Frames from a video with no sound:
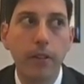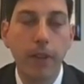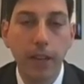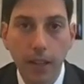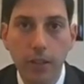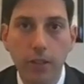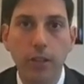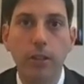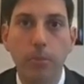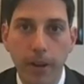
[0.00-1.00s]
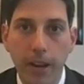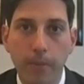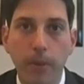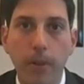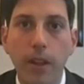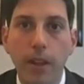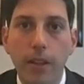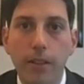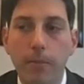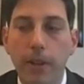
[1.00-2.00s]
the regulation, the preamble.
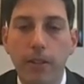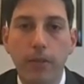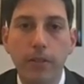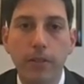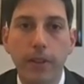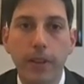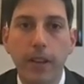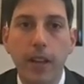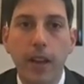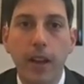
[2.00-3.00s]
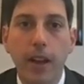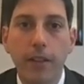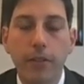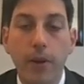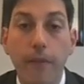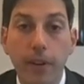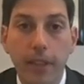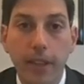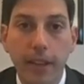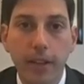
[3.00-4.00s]
It's a big thrust of it.
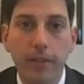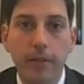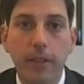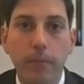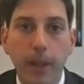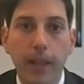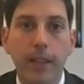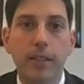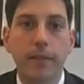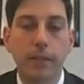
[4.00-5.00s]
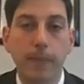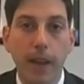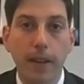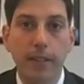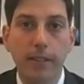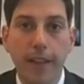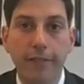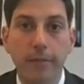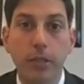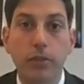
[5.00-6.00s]
Everything complainants and respondents have to be